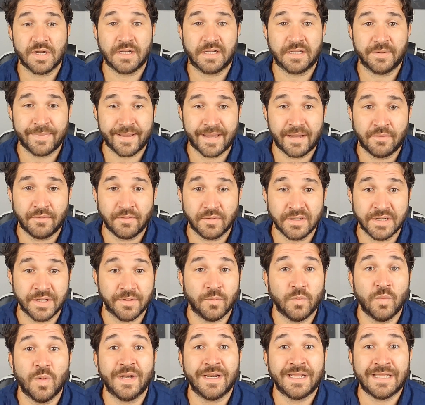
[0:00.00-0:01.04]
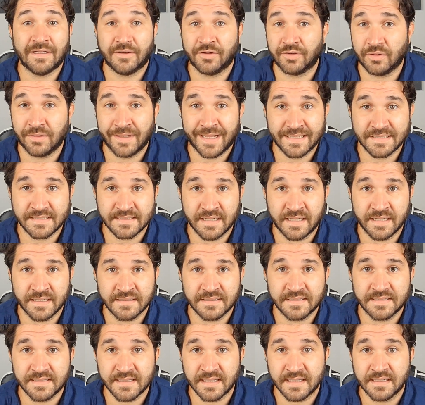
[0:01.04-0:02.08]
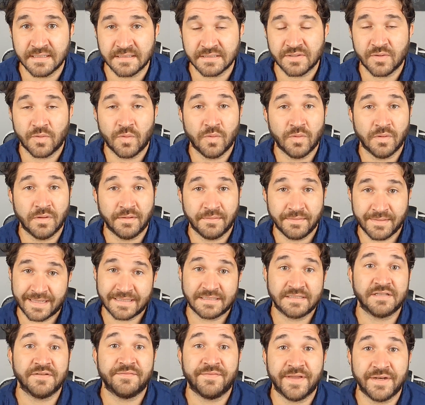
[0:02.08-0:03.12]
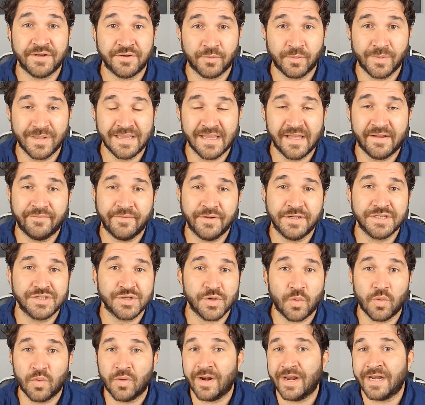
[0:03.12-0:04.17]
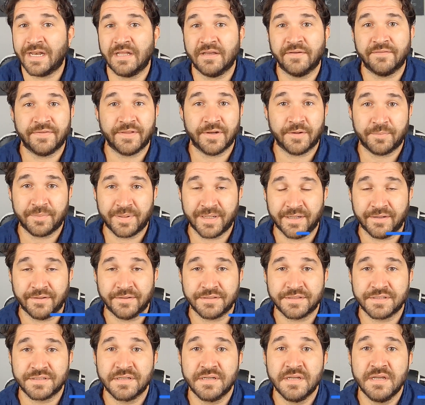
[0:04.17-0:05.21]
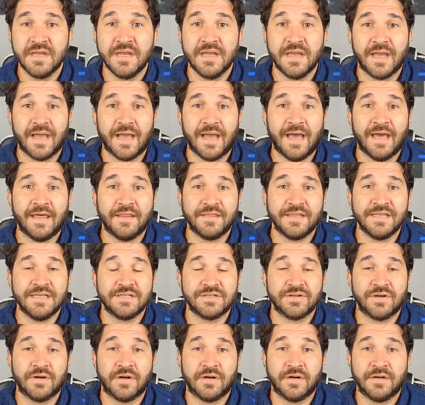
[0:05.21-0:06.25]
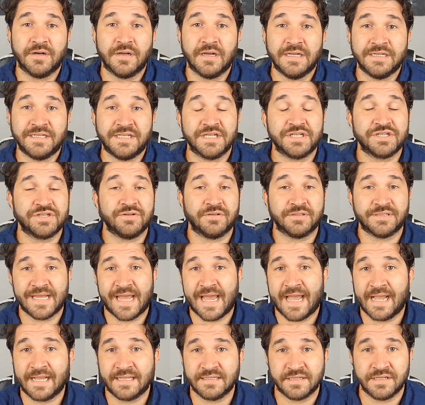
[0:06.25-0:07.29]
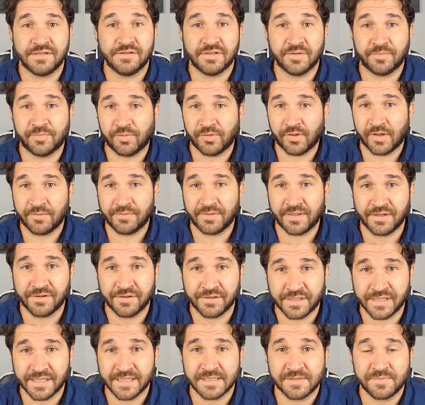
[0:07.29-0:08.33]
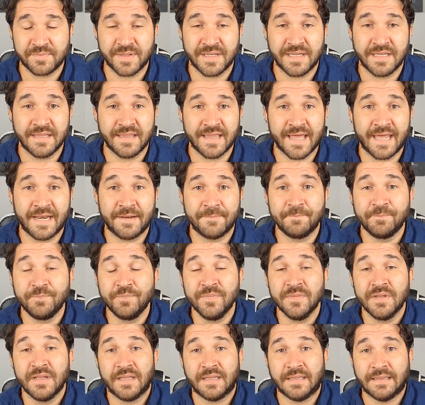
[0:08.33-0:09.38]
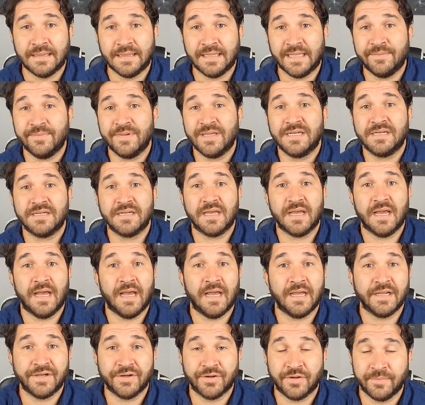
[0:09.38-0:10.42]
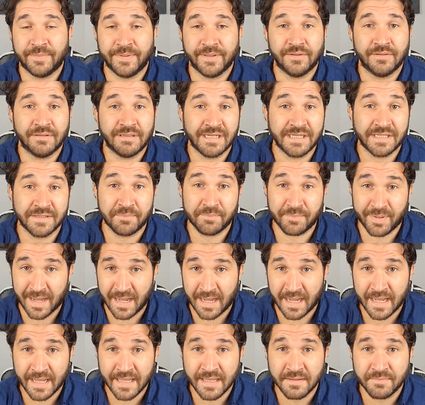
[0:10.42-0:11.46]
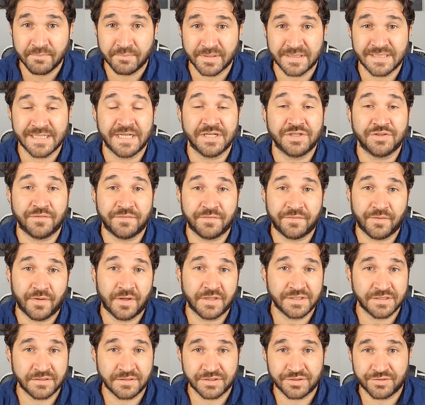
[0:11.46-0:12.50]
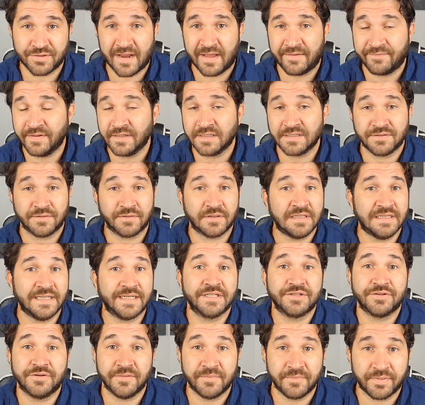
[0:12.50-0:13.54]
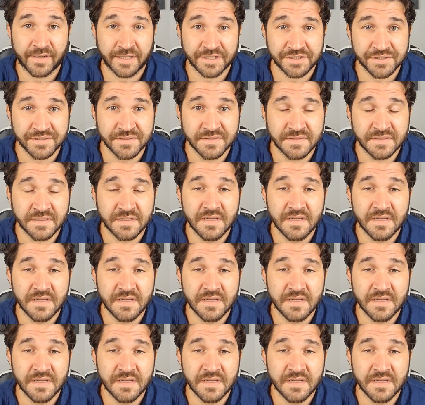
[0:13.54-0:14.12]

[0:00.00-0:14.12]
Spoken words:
about what Integral Ad Science does, or that's the vendor we leverage, or any of their peers. These are additional tags that you deploy within your DSP that limit your ability to buy potential fraudulent traffic, so clicks or impressions,